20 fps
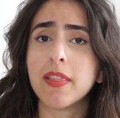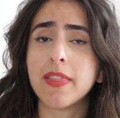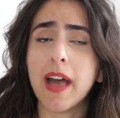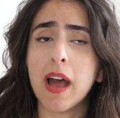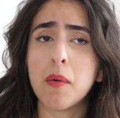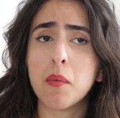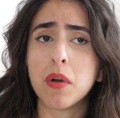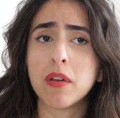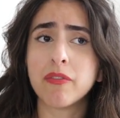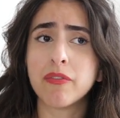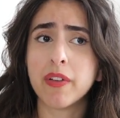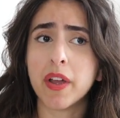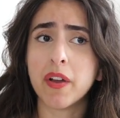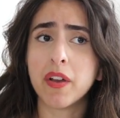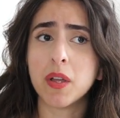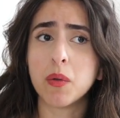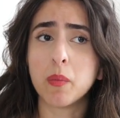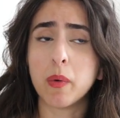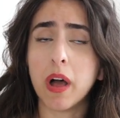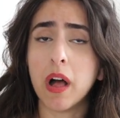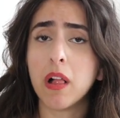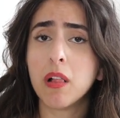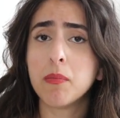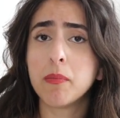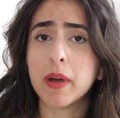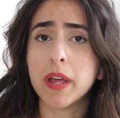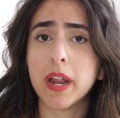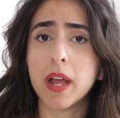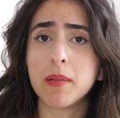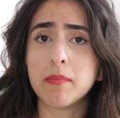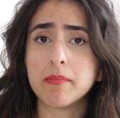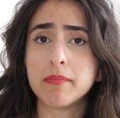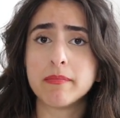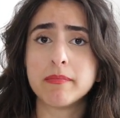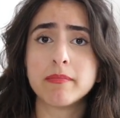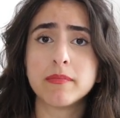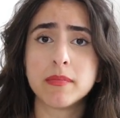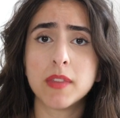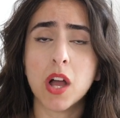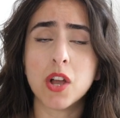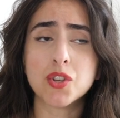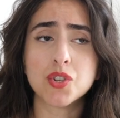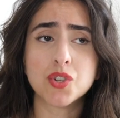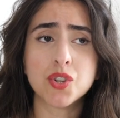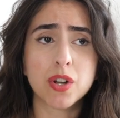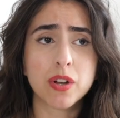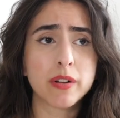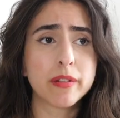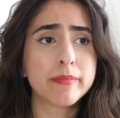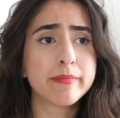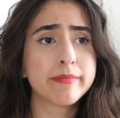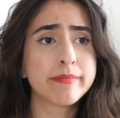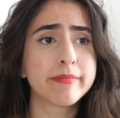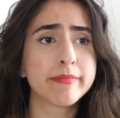that one very well, but I'm not sure